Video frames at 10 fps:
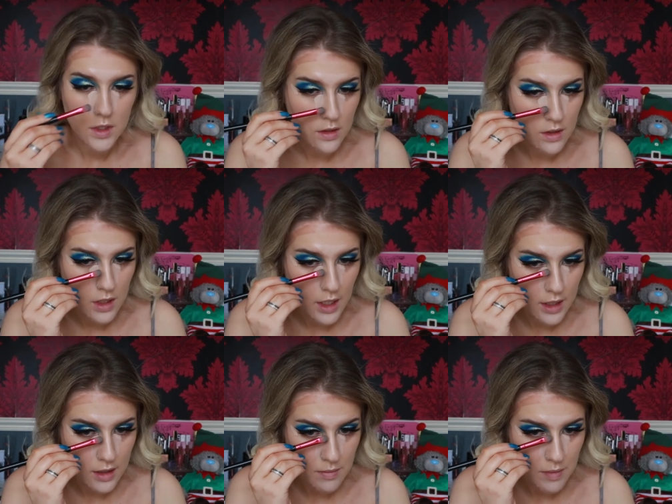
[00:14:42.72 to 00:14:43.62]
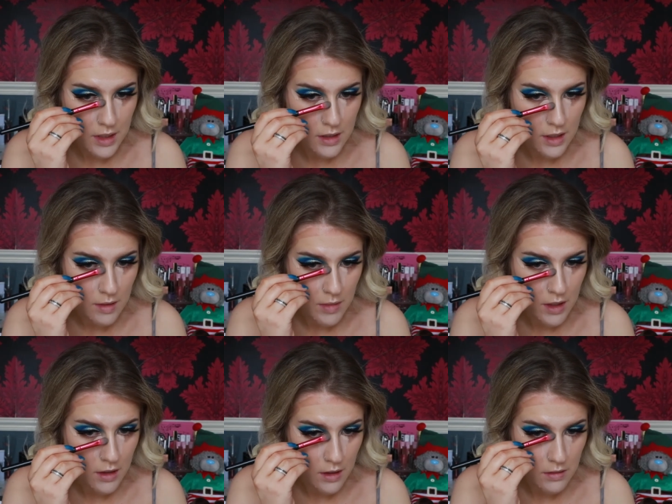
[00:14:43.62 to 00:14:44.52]
And take a bit down my
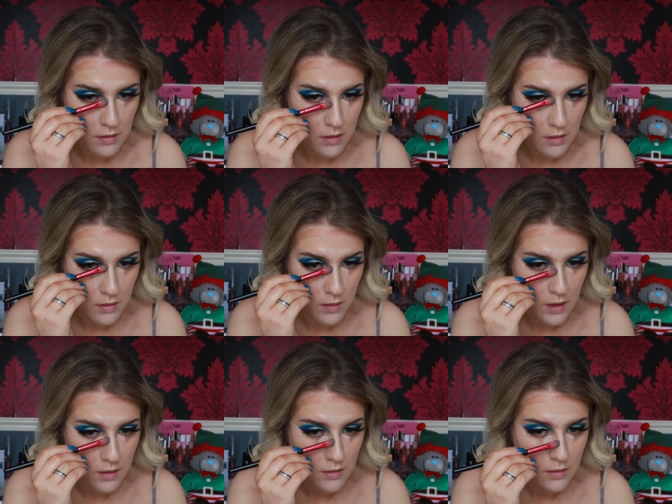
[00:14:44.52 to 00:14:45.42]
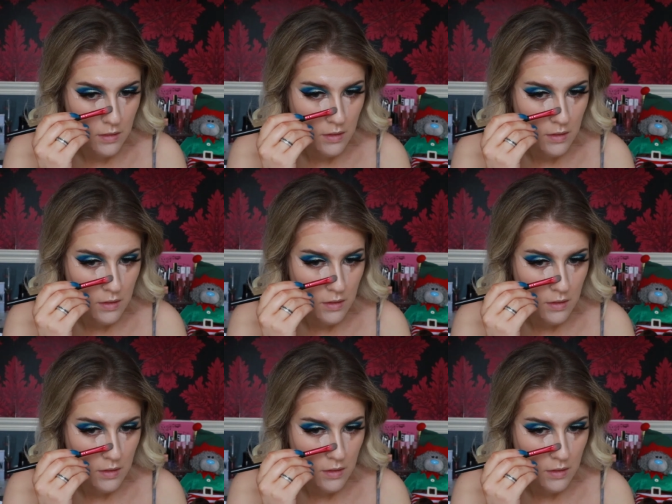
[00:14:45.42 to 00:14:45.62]
nose as well.